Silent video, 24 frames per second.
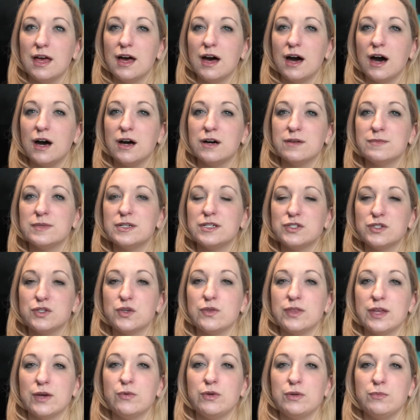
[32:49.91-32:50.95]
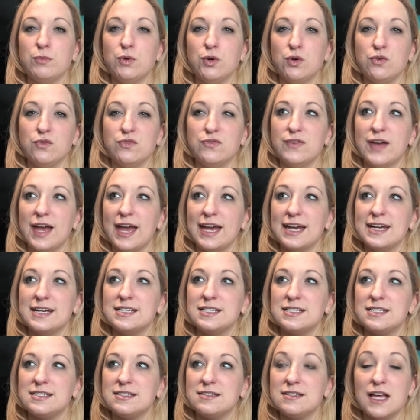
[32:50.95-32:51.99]
Um, so they would move
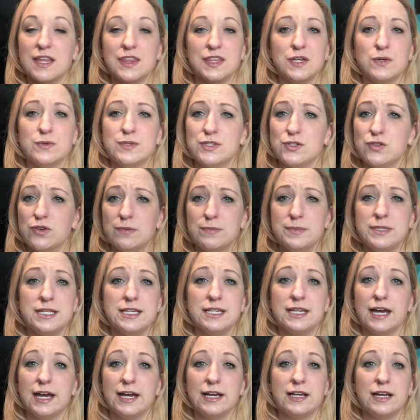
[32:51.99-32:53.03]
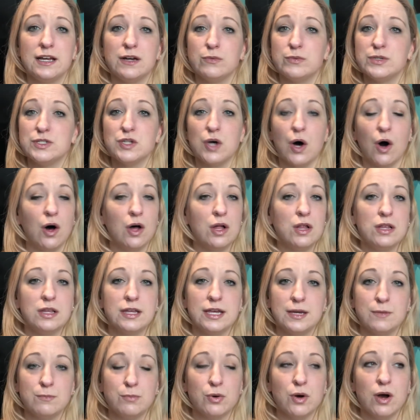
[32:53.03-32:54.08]
and nothing was scripted. I, it was all
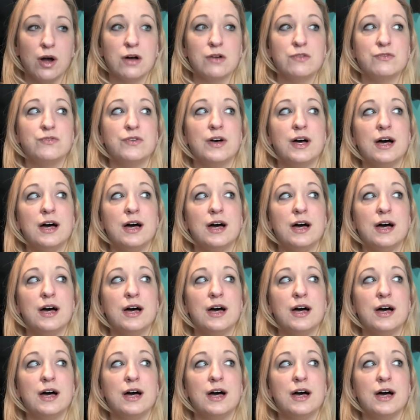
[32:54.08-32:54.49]
improv.